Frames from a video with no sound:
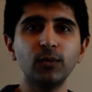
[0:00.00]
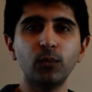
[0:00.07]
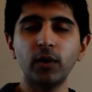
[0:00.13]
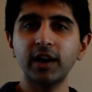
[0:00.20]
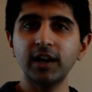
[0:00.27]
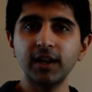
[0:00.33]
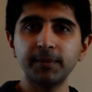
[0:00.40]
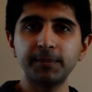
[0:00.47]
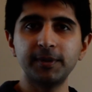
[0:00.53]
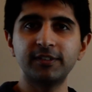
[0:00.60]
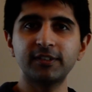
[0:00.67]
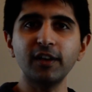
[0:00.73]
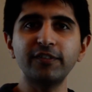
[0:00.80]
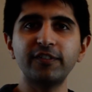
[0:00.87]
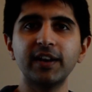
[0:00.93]
we're going to be
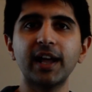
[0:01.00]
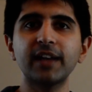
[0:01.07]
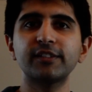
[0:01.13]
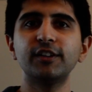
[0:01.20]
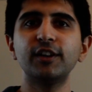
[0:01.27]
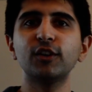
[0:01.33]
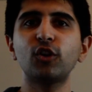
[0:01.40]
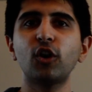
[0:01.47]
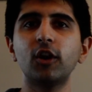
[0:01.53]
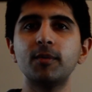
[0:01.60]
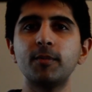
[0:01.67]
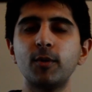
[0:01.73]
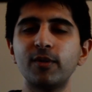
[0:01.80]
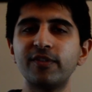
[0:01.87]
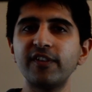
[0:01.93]
suffering as an
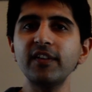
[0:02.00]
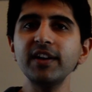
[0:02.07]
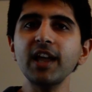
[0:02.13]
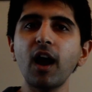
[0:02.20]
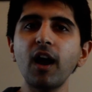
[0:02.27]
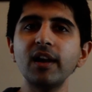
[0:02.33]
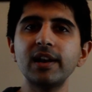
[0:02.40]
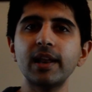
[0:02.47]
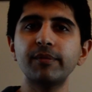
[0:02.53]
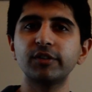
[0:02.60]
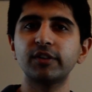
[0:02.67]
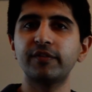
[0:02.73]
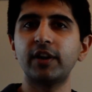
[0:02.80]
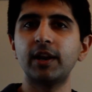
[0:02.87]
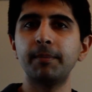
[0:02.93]
economy with very high levels
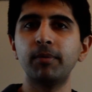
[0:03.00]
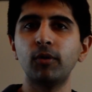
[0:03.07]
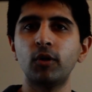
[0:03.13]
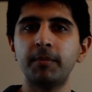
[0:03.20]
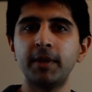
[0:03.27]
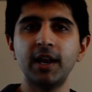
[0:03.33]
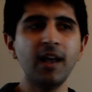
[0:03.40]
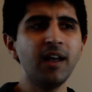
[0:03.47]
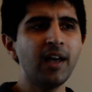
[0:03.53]
of unemployment